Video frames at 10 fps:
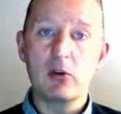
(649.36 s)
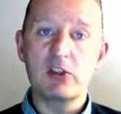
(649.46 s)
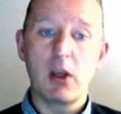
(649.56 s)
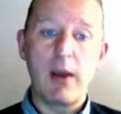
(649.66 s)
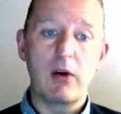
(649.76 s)
They
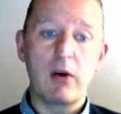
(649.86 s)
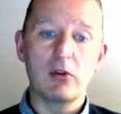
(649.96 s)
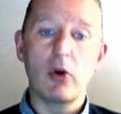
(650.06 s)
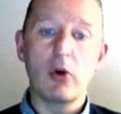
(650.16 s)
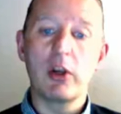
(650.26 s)
can also go
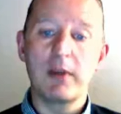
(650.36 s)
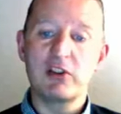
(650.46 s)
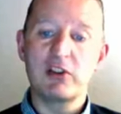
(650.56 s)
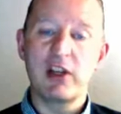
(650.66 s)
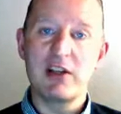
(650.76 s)
out and
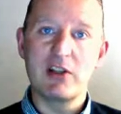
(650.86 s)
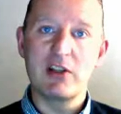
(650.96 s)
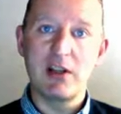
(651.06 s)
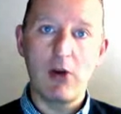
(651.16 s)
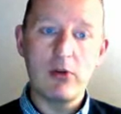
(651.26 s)
document
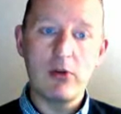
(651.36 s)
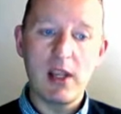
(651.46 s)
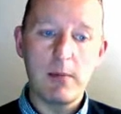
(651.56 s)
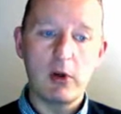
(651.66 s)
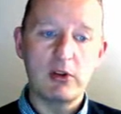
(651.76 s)
change in their
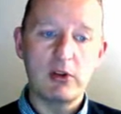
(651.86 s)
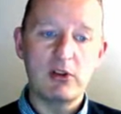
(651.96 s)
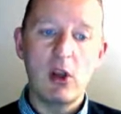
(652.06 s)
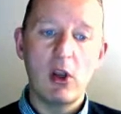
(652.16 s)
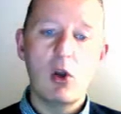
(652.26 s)
own
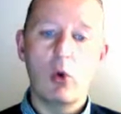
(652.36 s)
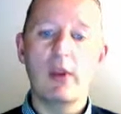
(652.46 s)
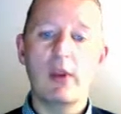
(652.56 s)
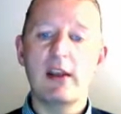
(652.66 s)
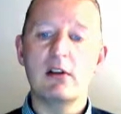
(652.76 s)
neighbourhoods,
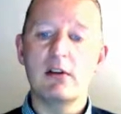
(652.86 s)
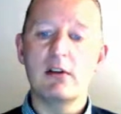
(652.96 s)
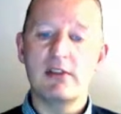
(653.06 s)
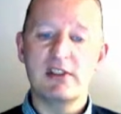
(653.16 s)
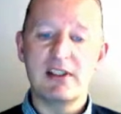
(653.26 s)
or they
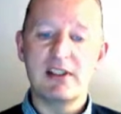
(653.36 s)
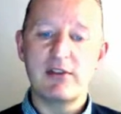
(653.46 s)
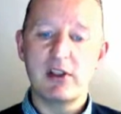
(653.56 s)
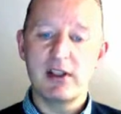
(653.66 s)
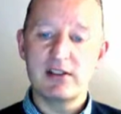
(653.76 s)
can look for
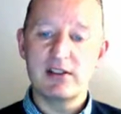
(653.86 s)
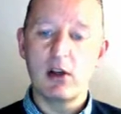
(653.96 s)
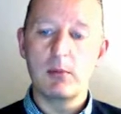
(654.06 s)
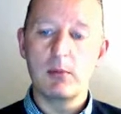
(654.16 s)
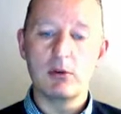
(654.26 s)
significant
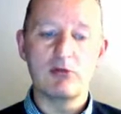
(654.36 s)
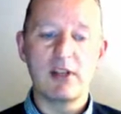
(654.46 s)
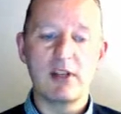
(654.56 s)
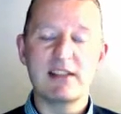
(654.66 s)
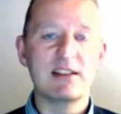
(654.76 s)

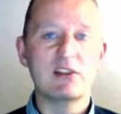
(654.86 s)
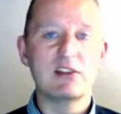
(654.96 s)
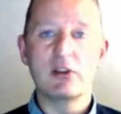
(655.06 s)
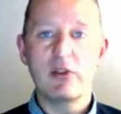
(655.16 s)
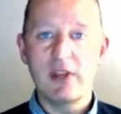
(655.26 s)
examples
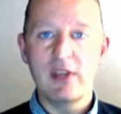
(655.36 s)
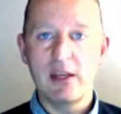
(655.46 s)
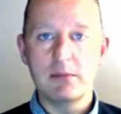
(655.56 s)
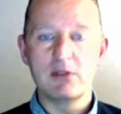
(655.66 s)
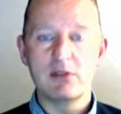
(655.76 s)
relating to
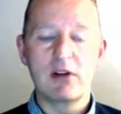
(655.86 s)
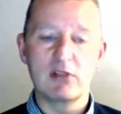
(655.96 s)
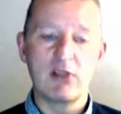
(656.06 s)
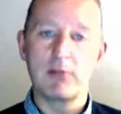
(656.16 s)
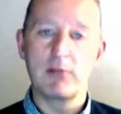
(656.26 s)
themes
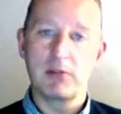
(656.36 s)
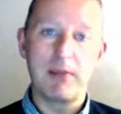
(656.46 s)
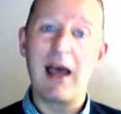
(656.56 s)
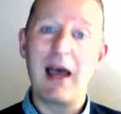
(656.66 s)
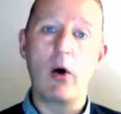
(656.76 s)
around
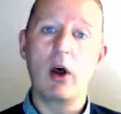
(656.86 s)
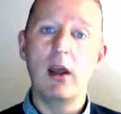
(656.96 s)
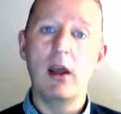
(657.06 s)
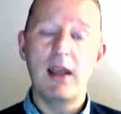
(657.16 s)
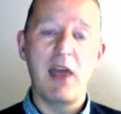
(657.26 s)
government,
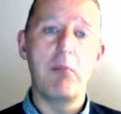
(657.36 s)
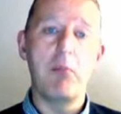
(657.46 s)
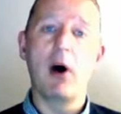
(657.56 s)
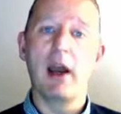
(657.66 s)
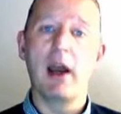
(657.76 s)
power,
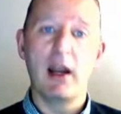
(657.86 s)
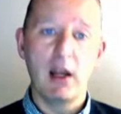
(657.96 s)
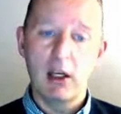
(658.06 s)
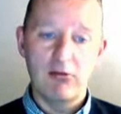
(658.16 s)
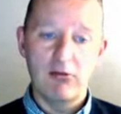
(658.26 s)

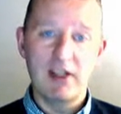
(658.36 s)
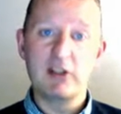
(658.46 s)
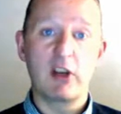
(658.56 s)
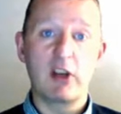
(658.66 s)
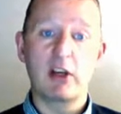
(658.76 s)
empire,
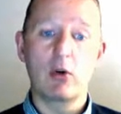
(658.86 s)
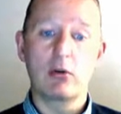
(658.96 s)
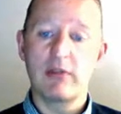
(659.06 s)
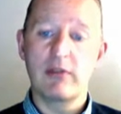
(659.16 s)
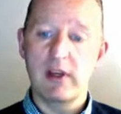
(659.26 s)
religious
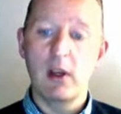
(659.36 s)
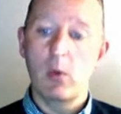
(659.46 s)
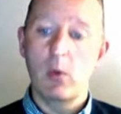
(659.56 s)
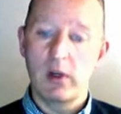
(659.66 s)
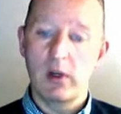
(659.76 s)

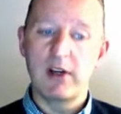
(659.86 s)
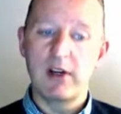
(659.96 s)
iconography,